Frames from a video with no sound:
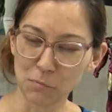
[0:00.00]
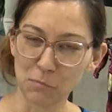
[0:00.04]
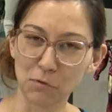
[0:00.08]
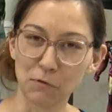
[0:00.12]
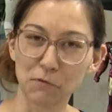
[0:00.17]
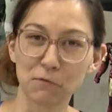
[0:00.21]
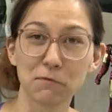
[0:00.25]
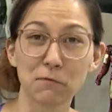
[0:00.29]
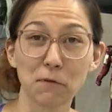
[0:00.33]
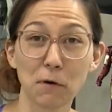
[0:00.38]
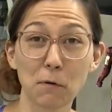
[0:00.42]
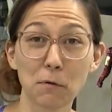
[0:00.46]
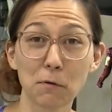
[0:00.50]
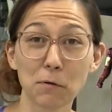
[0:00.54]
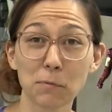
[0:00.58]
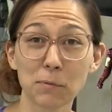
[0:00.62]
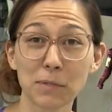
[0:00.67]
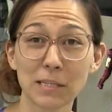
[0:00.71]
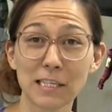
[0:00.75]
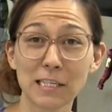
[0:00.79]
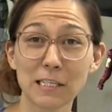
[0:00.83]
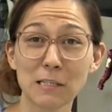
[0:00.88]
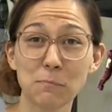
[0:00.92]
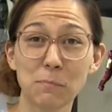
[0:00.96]
move forward
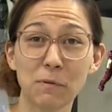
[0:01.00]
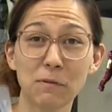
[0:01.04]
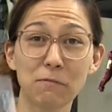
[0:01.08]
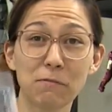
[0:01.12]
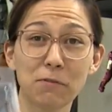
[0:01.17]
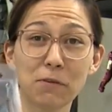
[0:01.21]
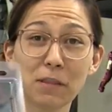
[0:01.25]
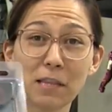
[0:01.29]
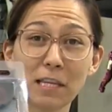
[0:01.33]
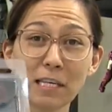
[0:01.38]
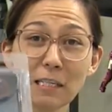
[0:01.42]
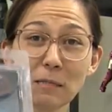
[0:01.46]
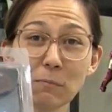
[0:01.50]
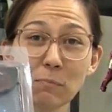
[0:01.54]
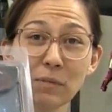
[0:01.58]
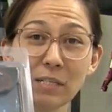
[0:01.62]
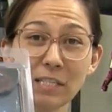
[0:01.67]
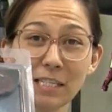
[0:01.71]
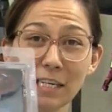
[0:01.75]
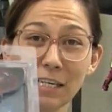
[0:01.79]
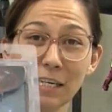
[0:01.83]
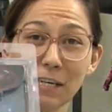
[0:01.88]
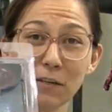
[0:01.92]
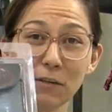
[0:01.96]
with this. But for this
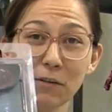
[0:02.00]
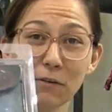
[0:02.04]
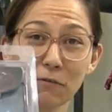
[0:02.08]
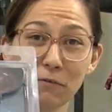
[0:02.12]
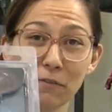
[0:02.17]
particular